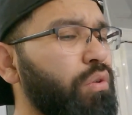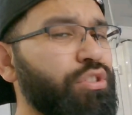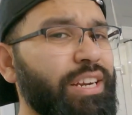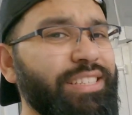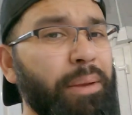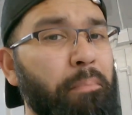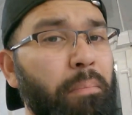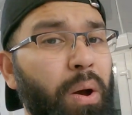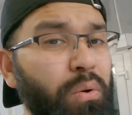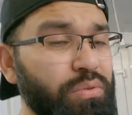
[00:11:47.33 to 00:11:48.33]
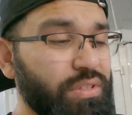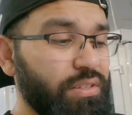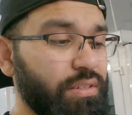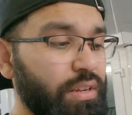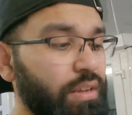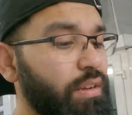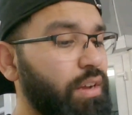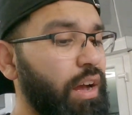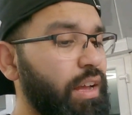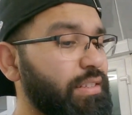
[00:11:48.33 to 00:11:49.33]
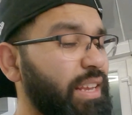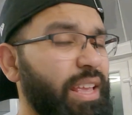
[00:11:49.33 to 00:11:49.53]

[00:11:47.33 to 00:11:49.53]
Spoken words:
or should I say most cars,